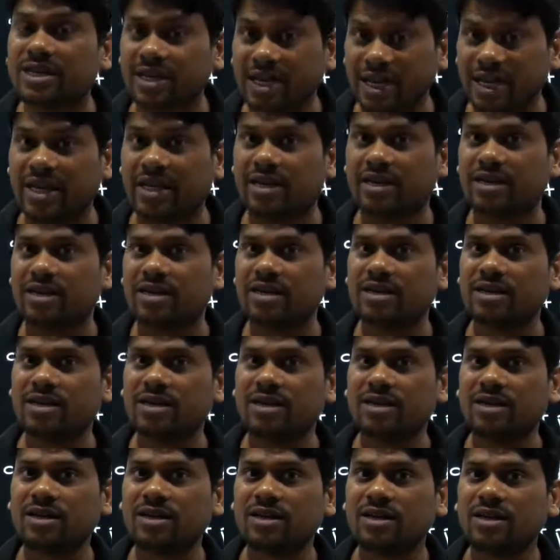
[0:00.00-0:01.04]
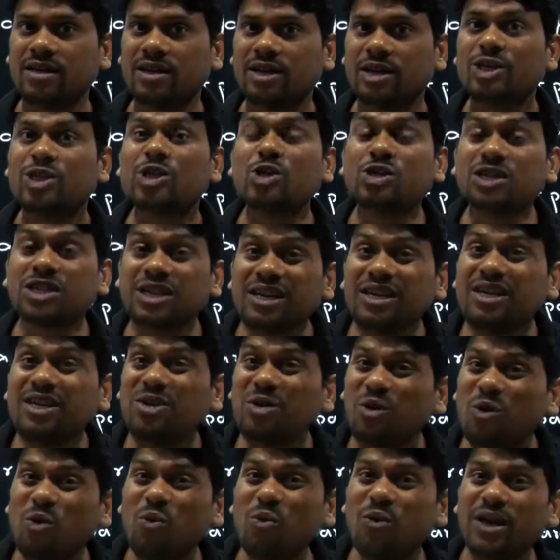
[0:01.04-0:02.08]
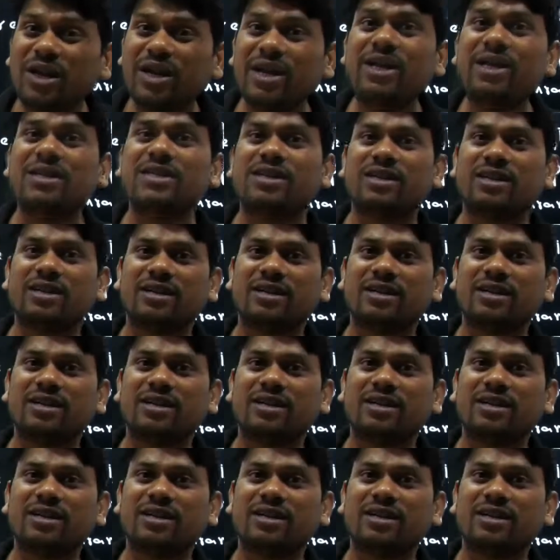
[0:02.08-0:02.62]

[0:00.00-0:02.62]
delay. So think over it.